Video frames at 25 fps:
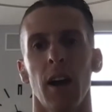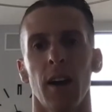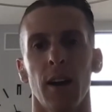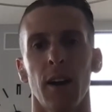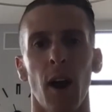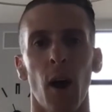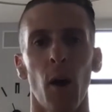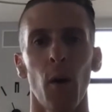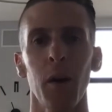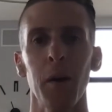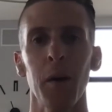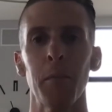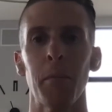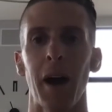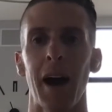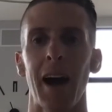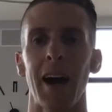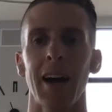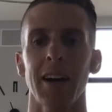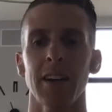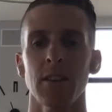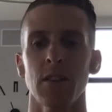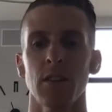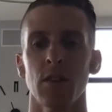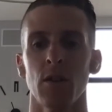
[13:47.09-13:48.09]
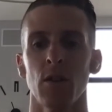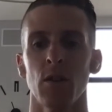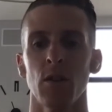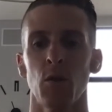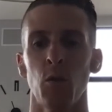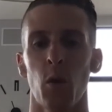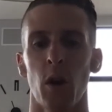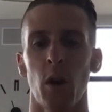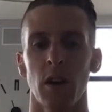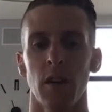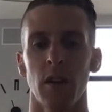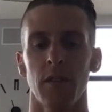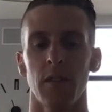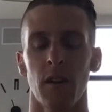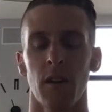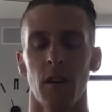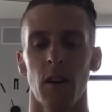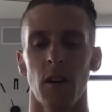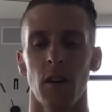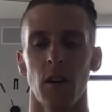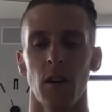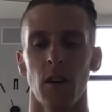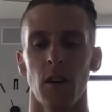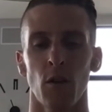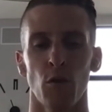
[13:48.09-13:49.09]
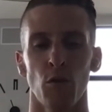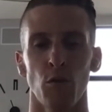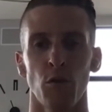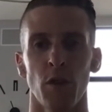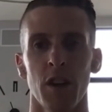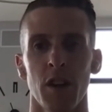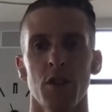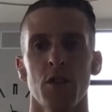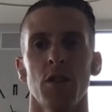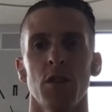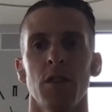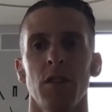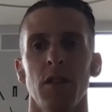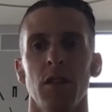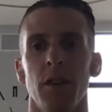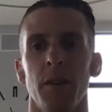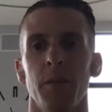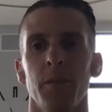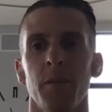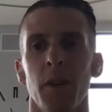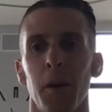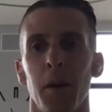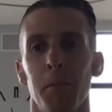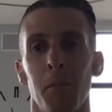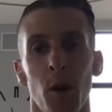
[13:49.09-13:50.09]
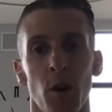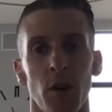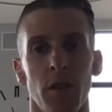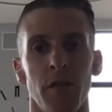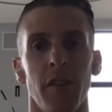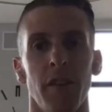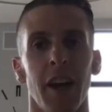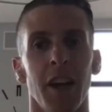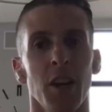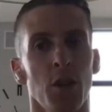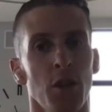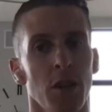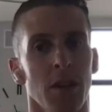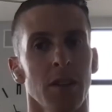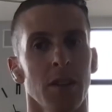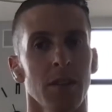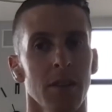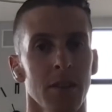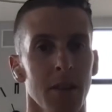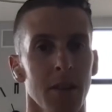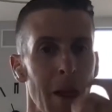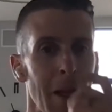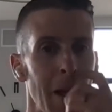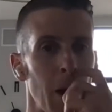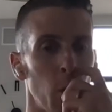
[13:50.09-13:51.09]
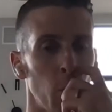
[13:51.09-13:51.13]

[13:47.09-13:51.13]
Going back to one of our original motivations